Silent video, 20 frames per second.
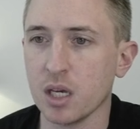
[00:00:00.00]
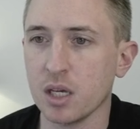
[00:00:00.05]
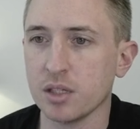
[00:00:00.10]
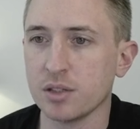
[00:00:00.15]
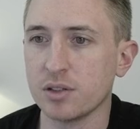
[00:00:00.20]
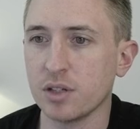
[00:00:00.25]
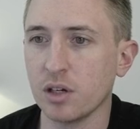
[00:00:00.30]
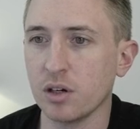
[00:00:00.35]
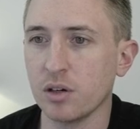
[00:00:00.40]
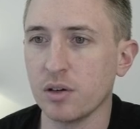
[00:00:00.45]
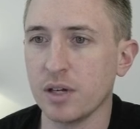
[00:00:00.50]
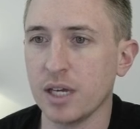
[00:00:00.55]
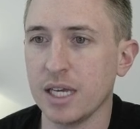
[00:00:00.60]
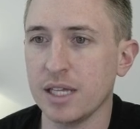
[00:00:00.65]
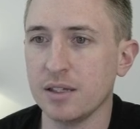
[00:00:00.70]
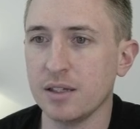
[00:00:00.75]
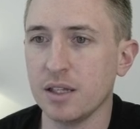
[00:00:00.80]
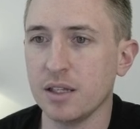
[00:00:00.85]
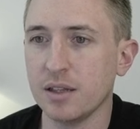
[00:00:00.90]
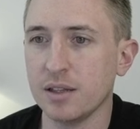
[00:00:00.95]
So
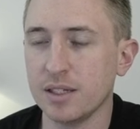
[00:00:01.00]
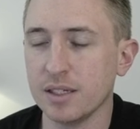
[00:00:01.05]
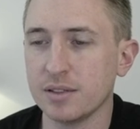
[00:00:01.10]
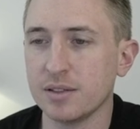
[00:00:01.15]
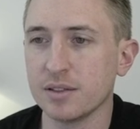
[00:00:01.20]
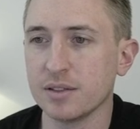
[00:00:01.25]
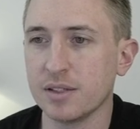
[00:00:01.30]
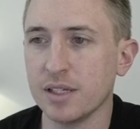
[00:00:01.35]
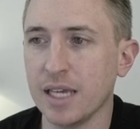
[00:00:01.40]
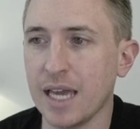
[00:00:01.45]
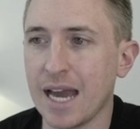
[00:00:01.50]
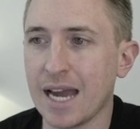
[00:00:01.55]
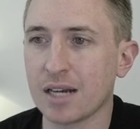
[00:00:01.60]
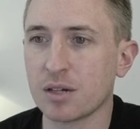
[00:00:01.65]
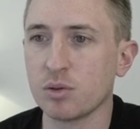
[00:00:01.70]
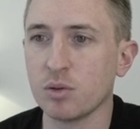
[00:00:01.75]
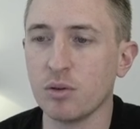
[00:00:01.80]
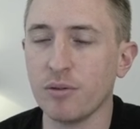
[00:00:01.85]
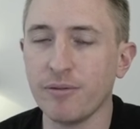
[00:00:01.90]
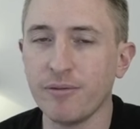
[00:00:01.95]
this is the
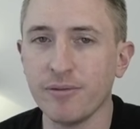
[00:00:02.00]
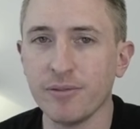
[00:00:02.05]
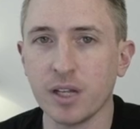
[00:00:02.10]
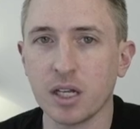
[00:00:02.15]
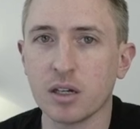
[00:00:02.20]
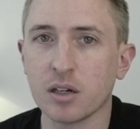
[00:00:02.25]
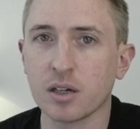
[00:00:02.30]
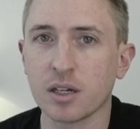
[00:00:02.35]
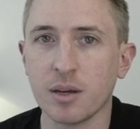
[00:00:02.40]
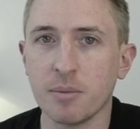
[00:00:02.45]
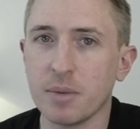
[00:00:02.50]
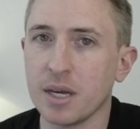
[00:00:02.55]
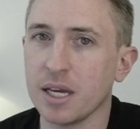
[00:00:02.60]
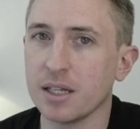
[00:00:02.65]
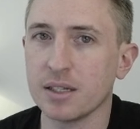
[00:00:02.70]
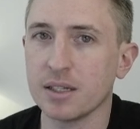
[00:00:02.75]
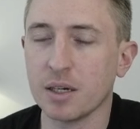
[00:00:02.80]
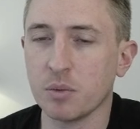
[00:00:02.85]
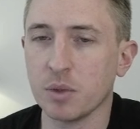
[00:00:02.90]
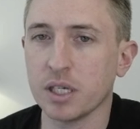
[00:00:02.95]
actual Flutter
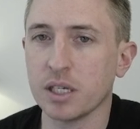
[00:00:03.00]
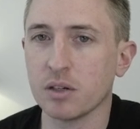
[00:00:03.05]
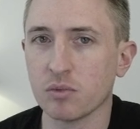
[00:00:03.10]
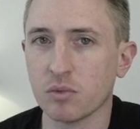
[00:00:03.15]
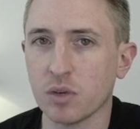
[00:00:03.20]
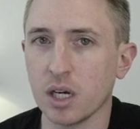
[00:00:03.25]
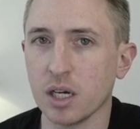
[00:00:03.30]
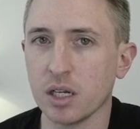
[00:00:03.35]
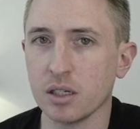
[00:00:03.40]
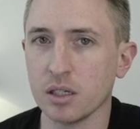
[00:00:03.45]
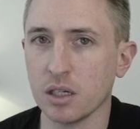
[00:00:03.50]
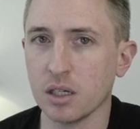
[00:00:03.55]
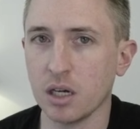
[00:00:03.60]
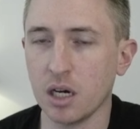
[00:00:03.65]
command that we can run